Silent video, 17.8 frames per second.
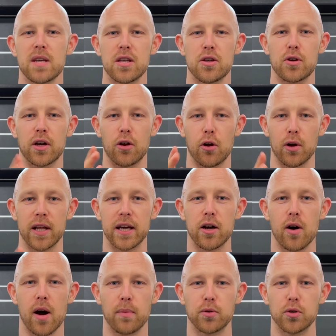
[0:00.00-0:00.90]
You can only
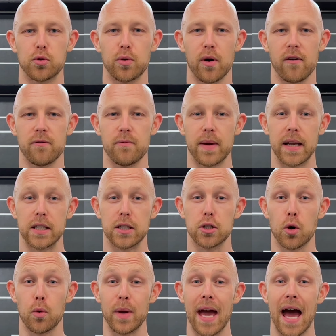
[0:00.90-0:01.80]
go up to 12 minutes.
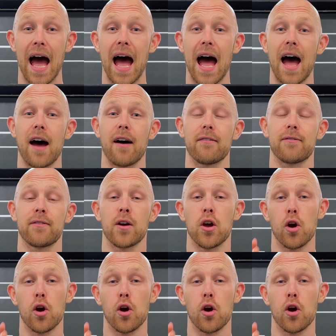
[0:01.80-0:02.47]
So we have